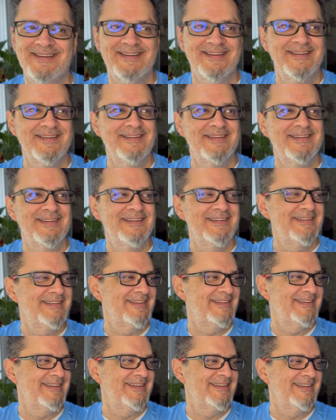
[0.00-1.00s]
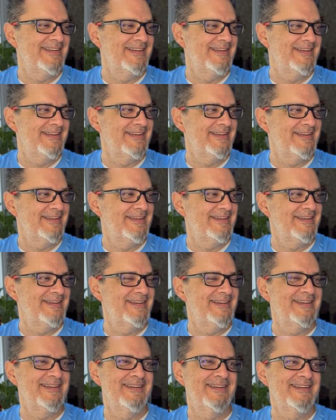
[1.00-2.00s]

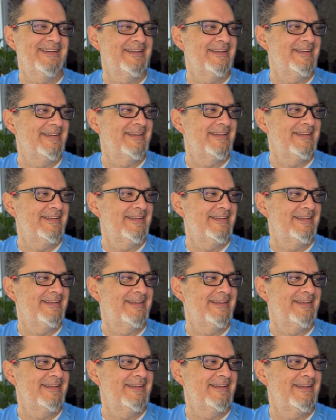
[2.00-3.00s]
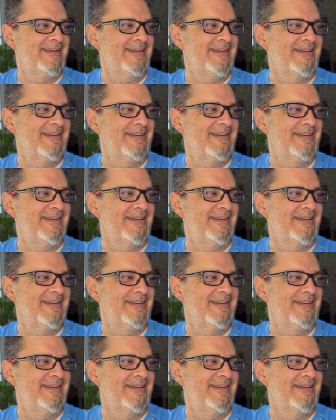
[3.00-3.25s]
This person isn't speaking.